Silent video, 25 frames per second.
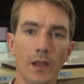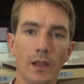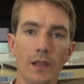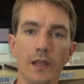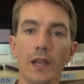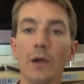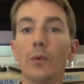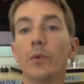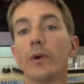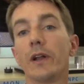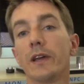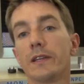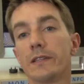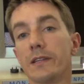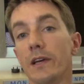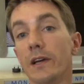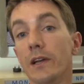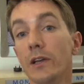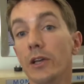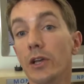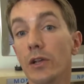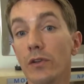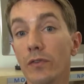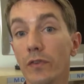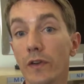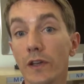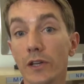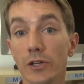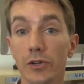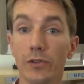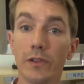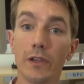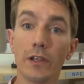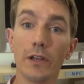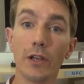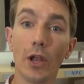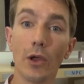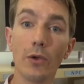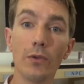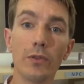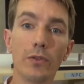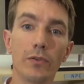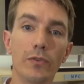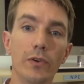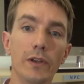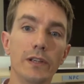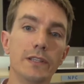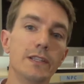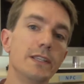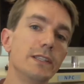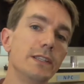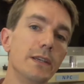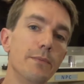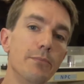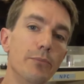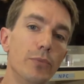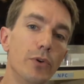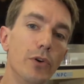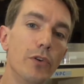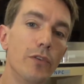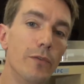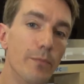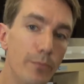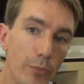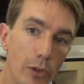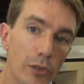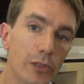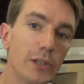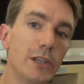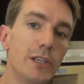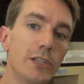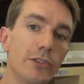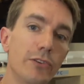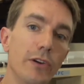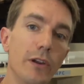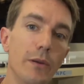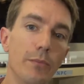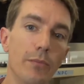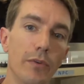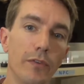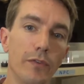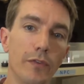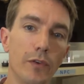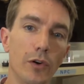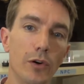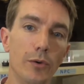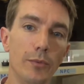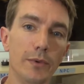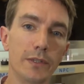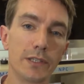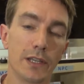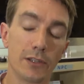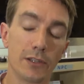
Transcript: Now one exciting new feature in the Note 3 is its improved multi-screen performance.